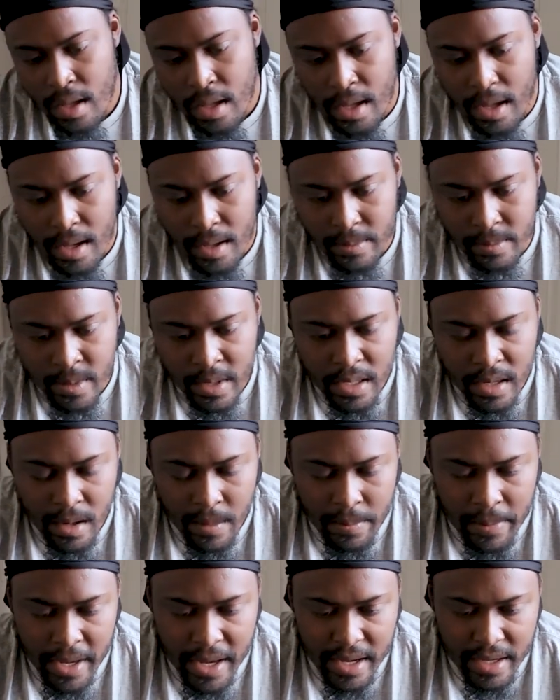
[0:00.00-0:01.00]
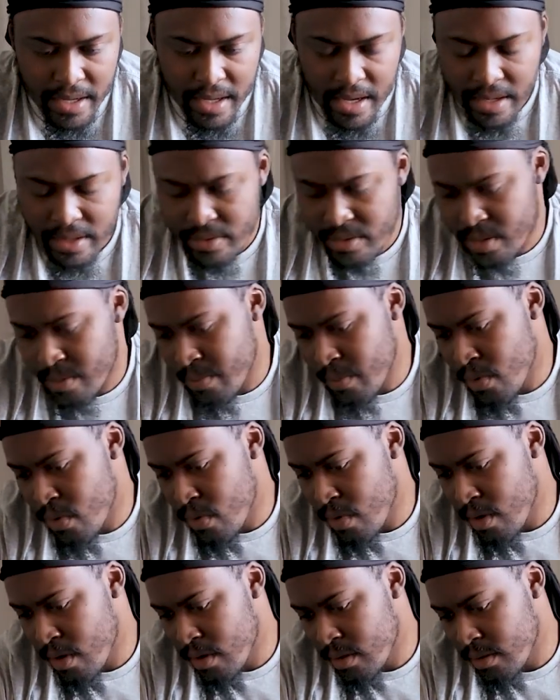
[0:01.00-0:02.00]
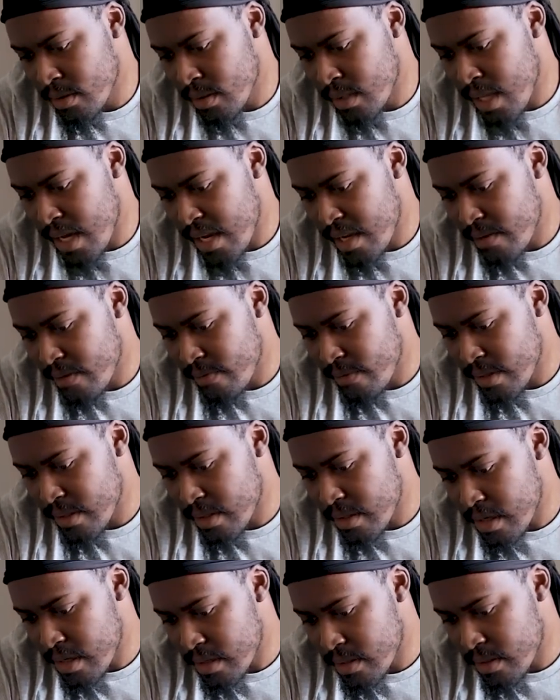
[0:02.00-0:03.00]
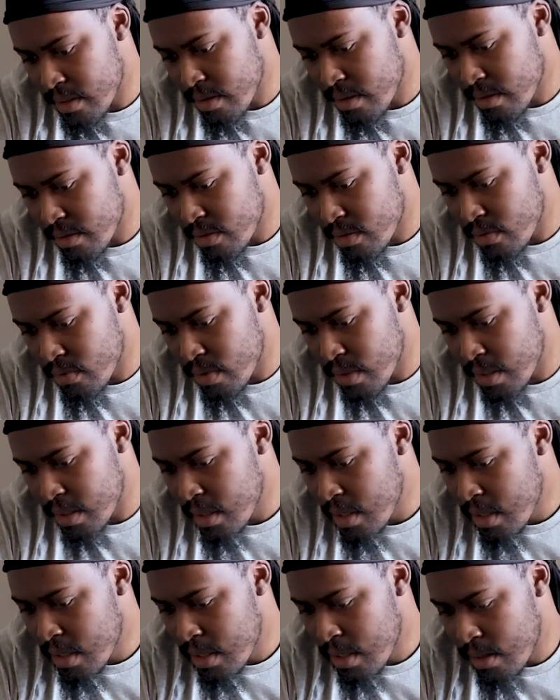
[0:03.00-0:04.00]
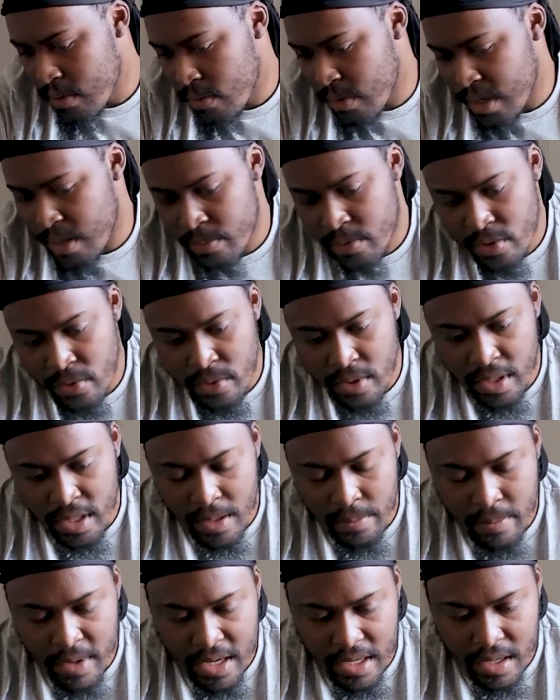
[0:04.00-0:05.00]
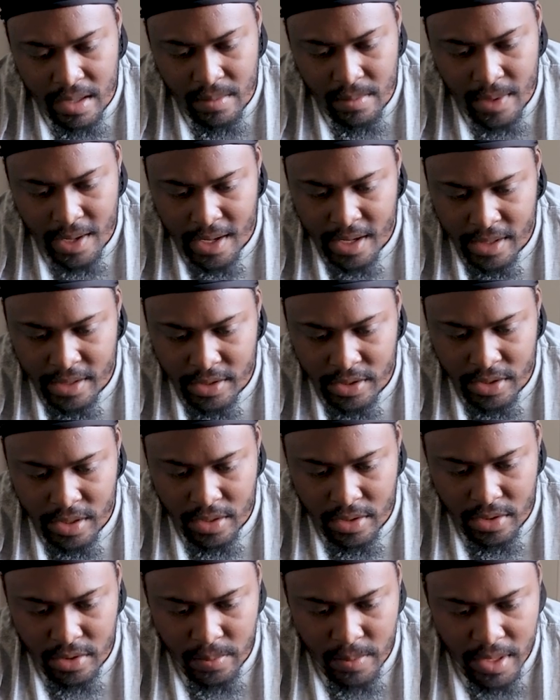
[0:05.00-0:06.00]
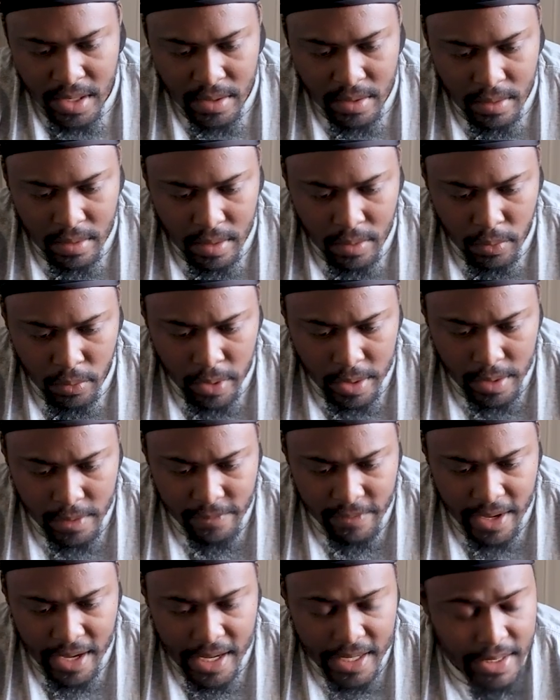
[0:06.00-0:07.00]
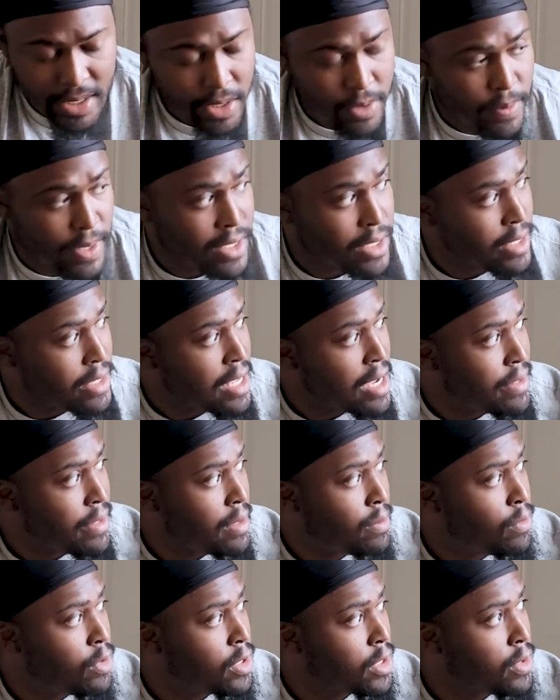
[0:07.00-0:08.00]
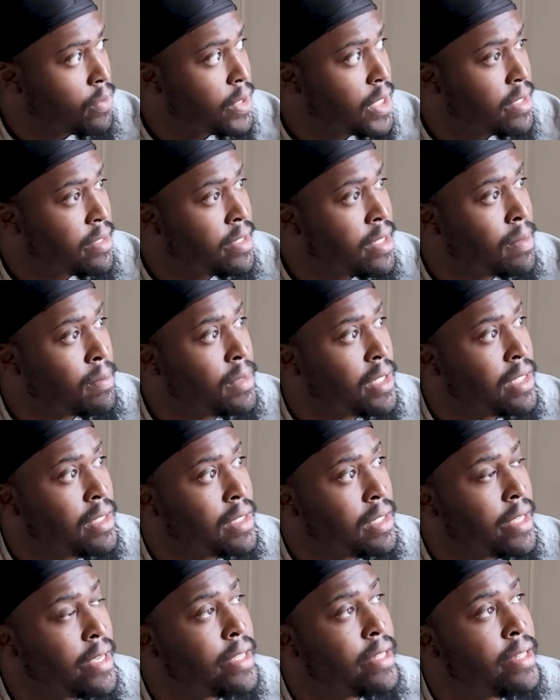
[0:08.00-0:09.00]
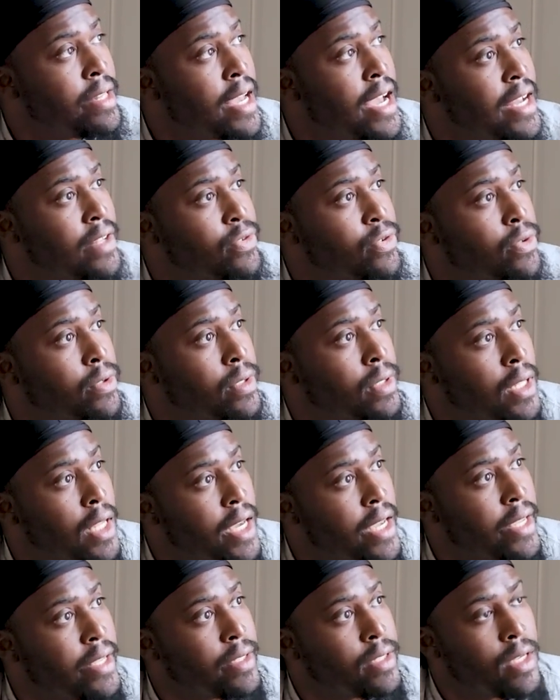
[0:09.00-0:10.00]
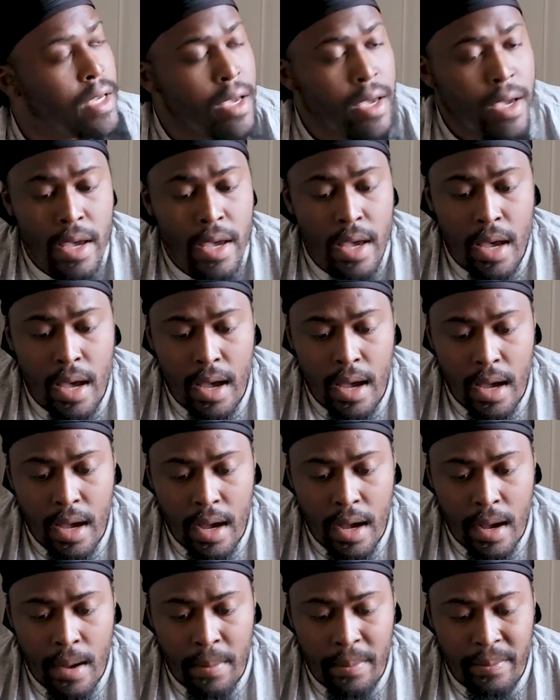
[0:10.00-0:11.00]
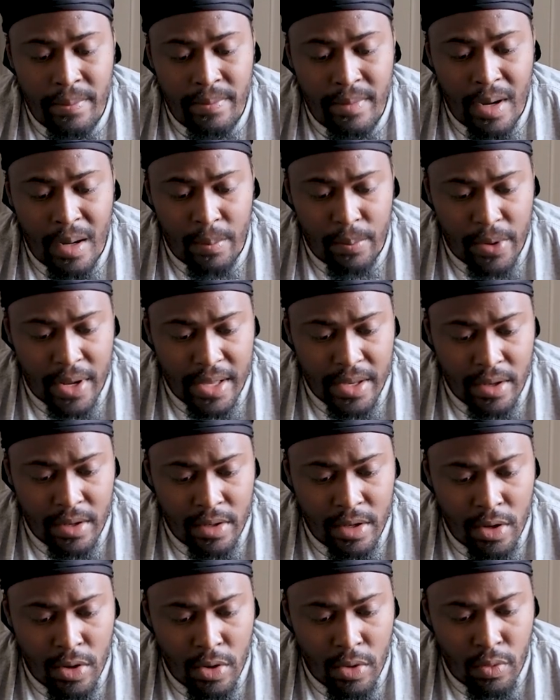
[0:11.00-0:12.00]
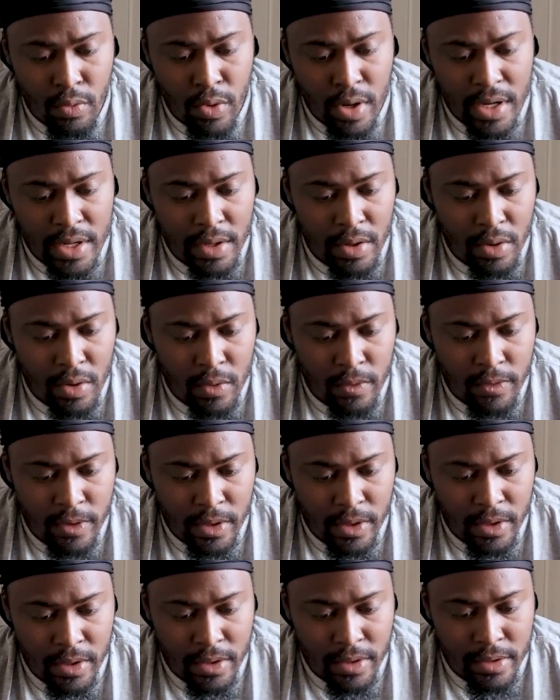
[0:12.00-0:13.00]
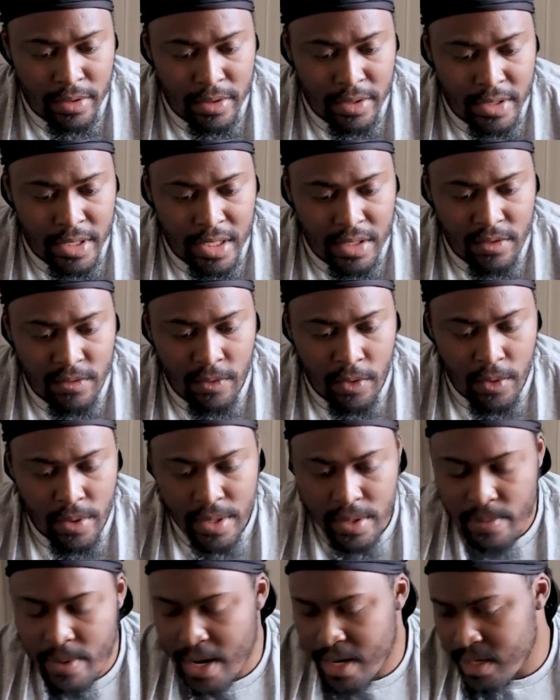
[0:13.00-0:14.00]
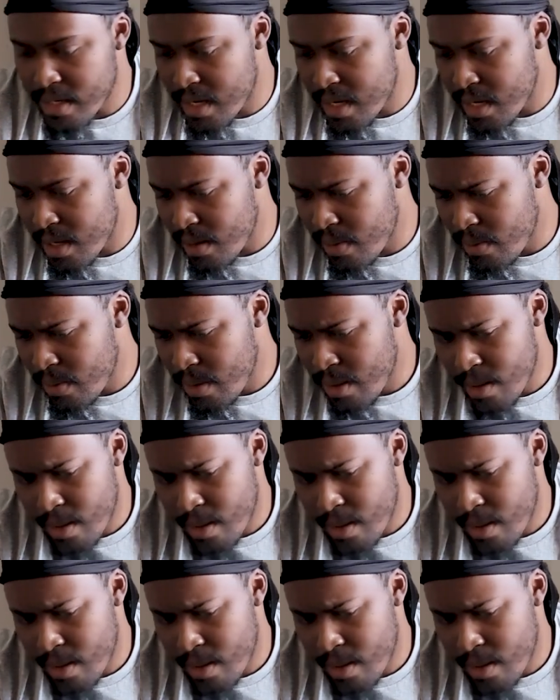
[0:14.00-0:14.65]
Um, get our pancakes some more life and color to it. What I'm doing, I'm making my shutter speed really fast, especially now that I'm working with dimly lit natural light. Um, probably gonna go one over 640 right now.